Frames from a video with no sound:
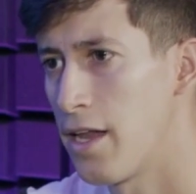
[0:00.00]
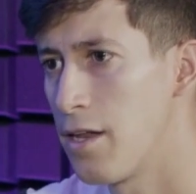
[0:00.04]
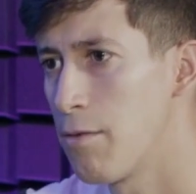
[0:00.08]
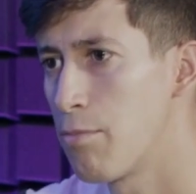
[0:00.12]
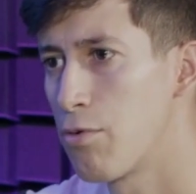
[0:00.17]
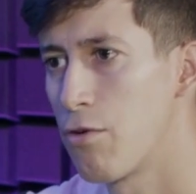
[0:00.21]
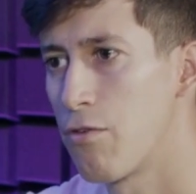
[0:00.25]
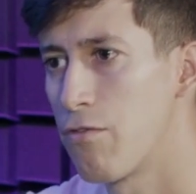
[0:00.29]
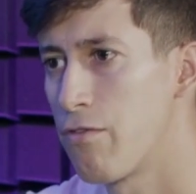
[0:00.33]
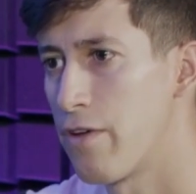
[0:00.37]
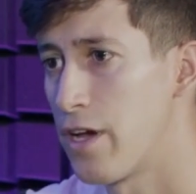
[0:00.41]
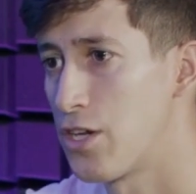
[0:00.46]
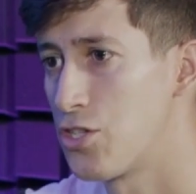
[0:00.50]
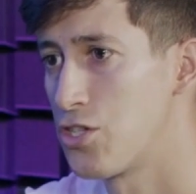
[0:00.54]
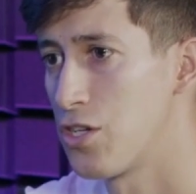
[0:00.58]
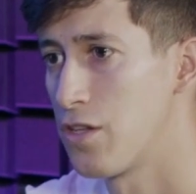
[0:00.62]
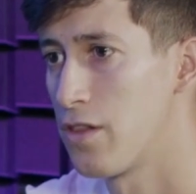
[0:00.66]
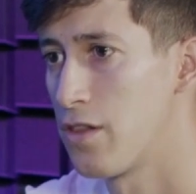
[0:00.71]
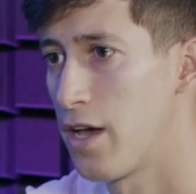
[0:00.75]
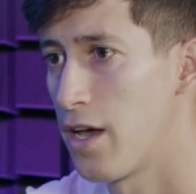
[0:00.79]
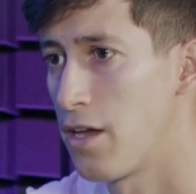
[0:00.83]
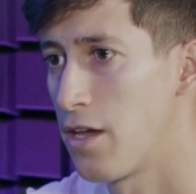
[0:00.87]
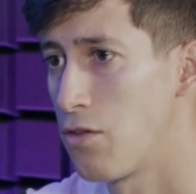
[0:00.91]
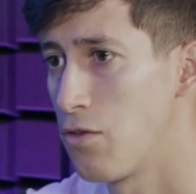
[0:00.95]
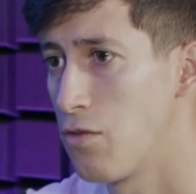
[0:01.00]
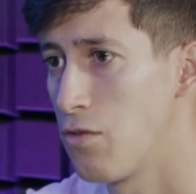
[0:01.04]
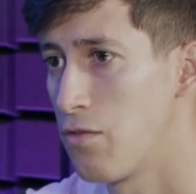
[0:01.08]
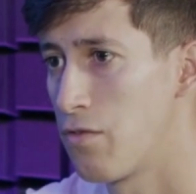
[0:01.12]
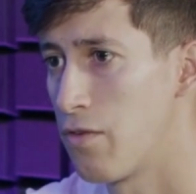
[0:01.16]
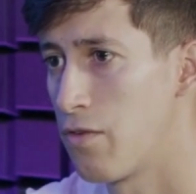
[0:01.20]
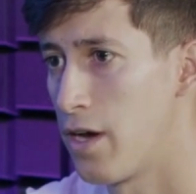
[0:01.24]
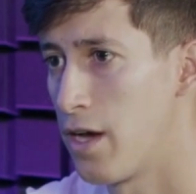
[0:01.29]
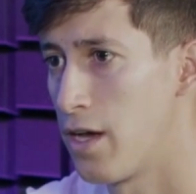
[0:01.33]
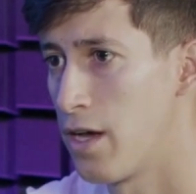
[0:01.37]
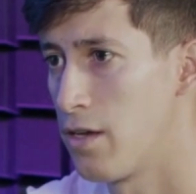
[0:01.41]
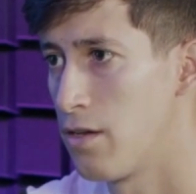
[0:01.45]
any profession that you
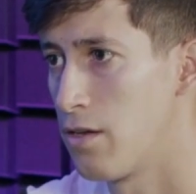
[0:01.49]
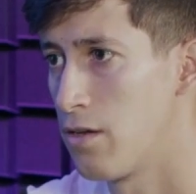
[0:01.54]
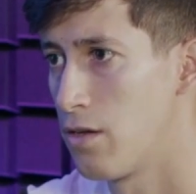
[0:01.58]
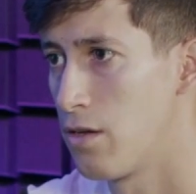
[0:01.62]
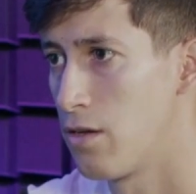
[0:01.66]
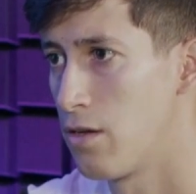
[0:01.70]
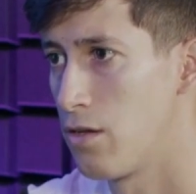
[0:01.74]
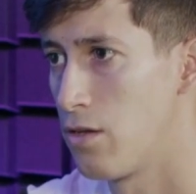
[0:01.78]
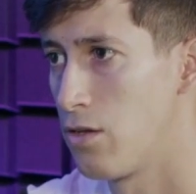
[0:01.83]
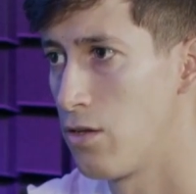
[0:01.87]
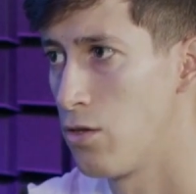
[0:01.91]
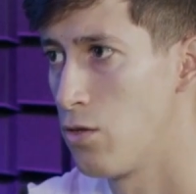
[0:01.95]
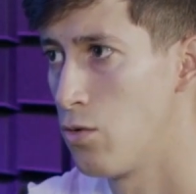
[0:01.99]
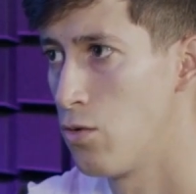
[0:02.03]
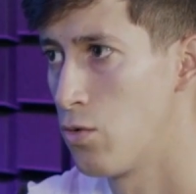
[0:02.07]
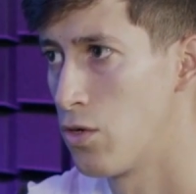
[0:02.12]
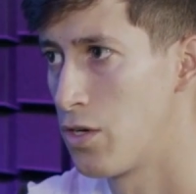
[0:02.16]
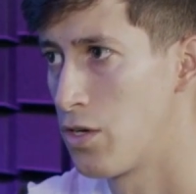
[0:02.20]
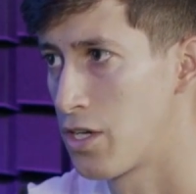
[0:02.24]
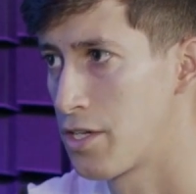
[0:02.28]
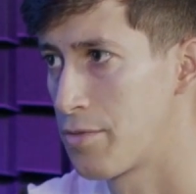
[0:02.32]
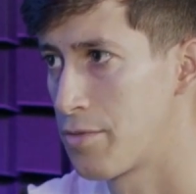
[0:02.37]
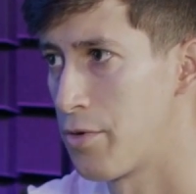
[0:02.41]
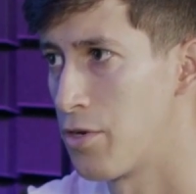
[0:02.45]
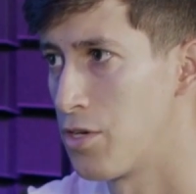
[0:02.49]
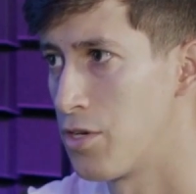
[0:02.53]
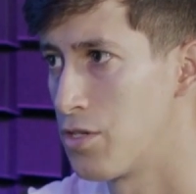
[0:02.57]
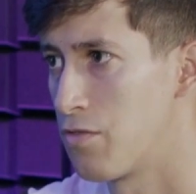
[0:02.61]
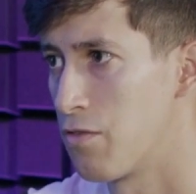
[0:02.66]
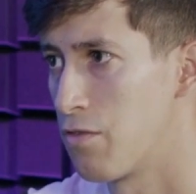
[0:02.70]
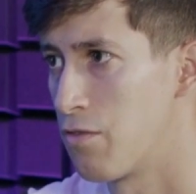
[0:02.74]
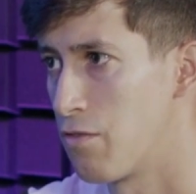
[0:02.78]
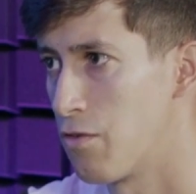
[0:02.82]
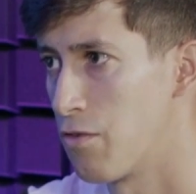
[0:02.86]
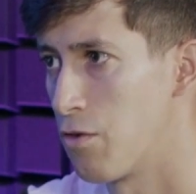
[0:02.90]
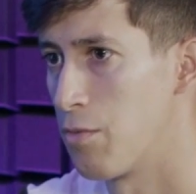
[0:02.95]
find you would experience
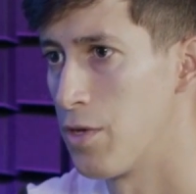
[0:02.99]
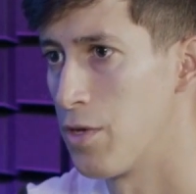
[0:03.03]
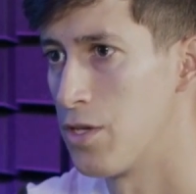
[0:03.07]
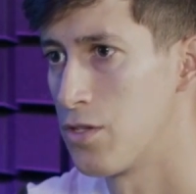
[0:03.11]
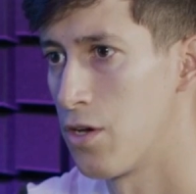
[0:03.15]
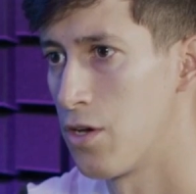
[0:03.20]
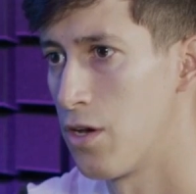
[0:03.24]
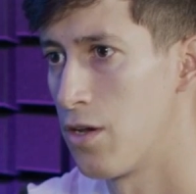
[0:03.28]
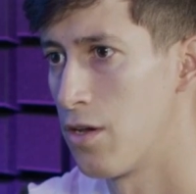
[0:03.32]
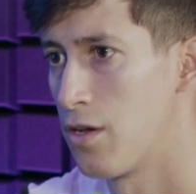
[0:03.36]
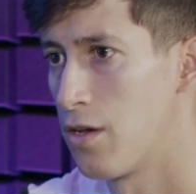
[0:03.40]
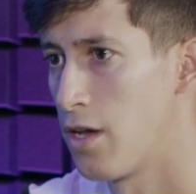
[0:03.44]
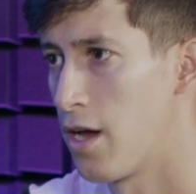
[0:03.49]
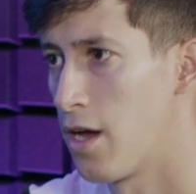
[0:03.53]
fulfillment on.